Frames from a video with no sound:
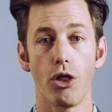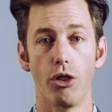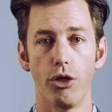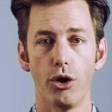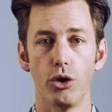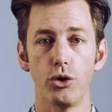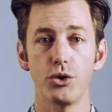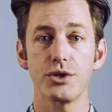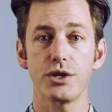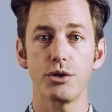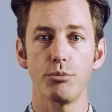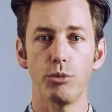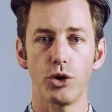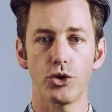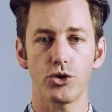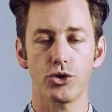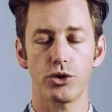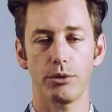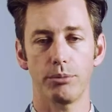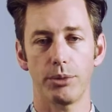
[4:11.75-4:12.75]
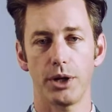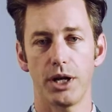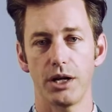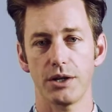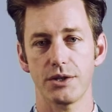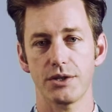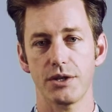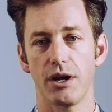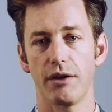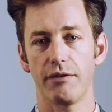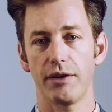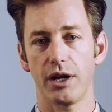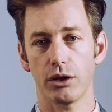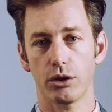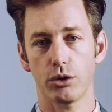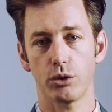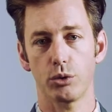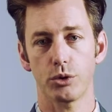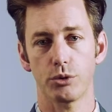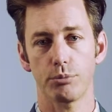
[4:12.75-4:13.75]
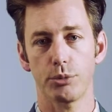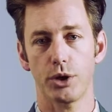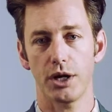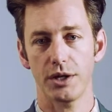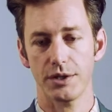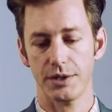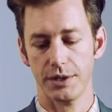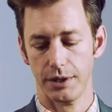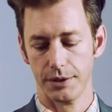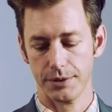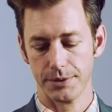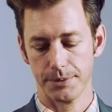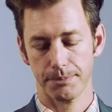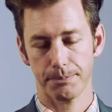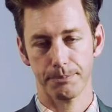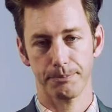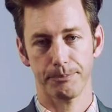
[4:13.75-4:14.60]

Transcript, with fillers: those emotional parts of our thought process.